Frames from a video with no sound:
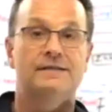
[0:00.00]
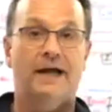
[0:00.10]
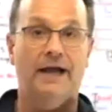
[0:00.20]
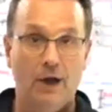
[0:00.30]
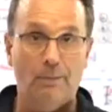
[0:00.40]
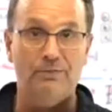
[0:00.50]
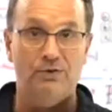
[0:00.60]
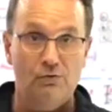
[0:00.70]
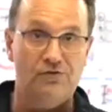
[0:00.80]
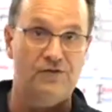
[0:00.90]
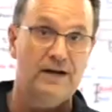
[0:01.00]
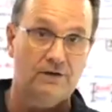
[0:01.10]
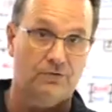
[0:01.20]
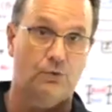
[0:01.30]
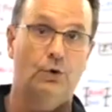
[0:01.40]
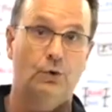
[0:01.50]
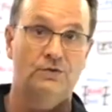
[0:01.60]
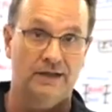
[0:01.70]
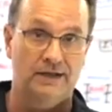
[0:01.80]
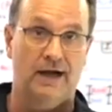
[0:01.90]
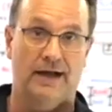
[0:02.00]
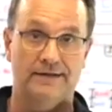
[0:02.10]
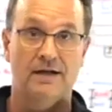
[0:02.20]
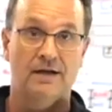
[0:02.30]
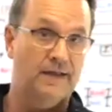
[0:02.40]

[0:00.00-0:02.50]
to help you think through tonight.